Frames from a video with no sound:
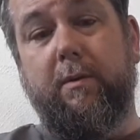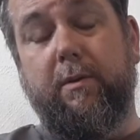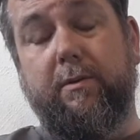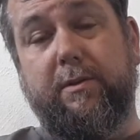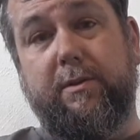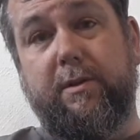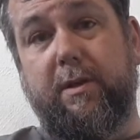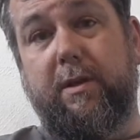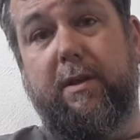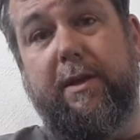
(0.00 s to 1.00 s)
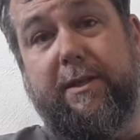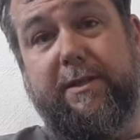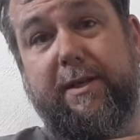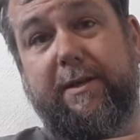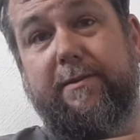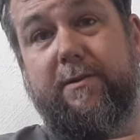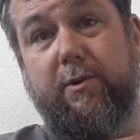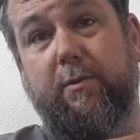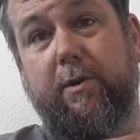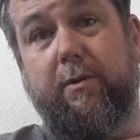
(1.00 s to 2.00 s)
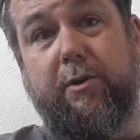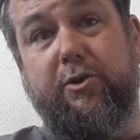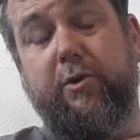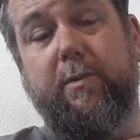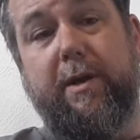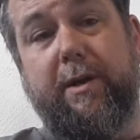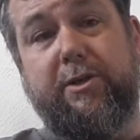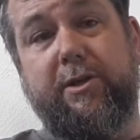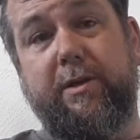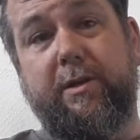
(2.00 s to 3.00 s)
Because, like I said, too little or too much,